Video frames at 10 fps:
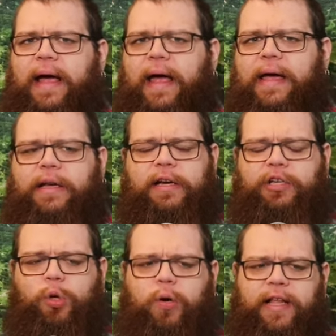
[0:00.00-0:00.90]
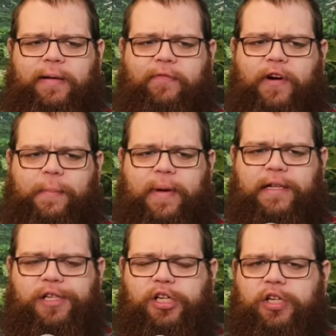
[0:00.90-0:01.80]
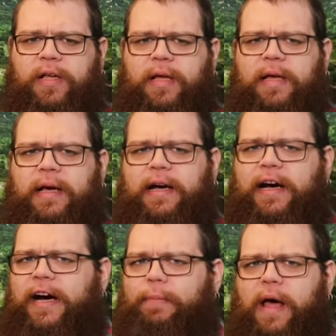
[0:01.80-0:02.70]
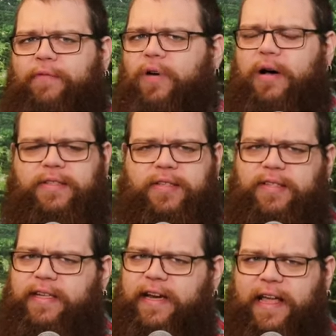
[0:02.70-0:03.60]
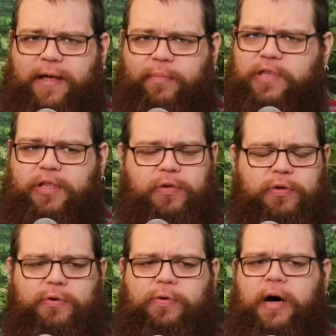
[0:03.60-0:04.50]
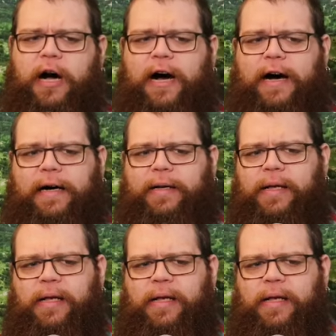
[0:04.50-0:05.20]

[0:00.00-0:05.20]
I enjoyed him very much. I've also seen him too.